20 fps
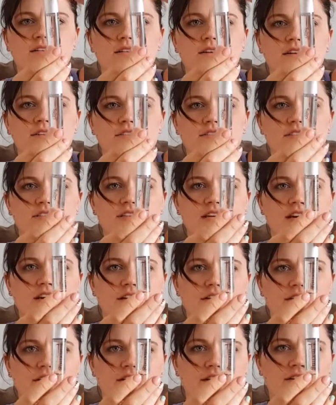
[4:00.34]
as you can
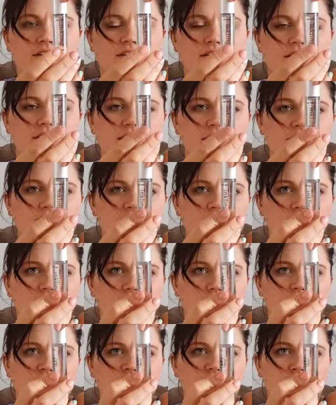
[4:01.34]
tell, the container's
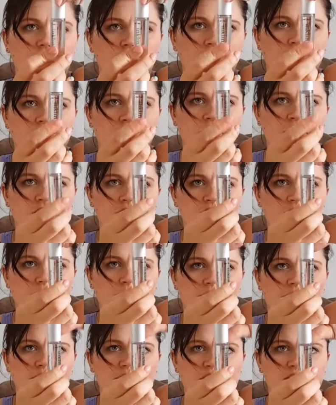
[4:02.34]
still full. So it
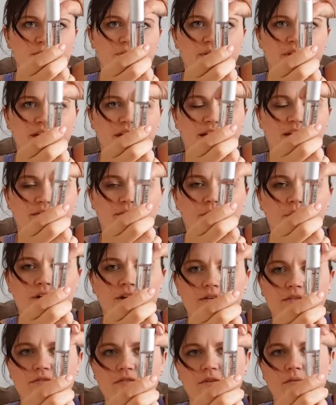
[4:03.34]
might have just been like what
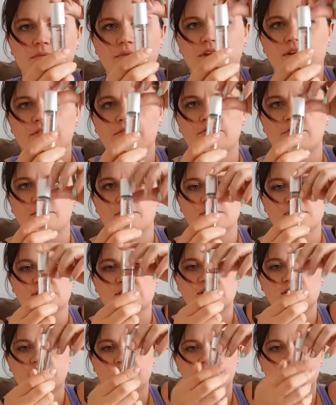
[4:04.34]
it, something that was
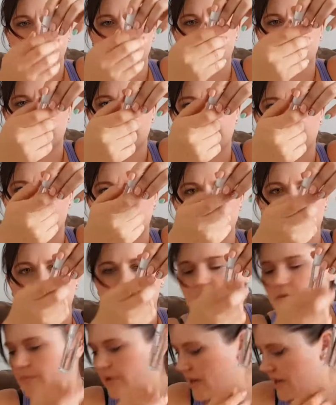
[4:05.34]
on the
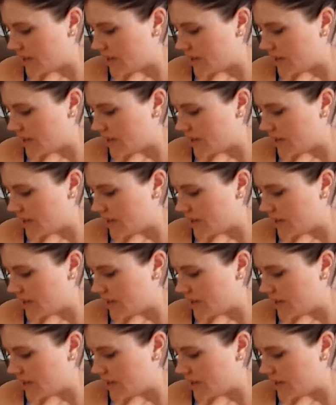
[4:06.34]
outside of the